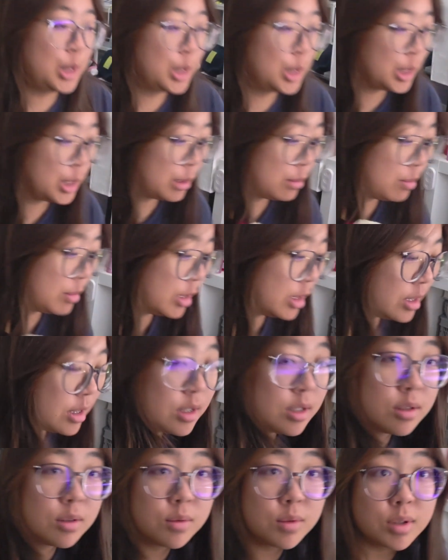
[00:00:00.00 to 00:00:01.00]

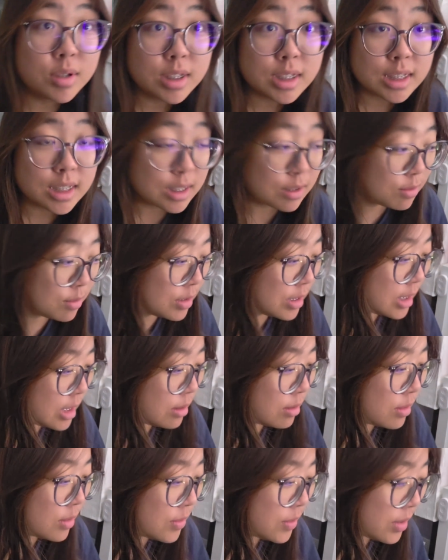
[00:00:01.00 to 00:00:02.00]
We'll
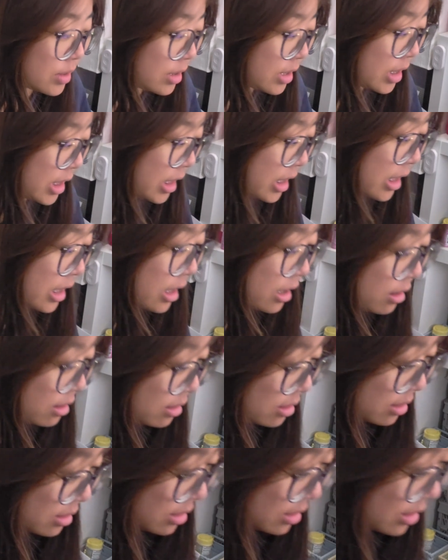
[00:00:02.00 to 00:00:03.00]
see. We'll figure that out.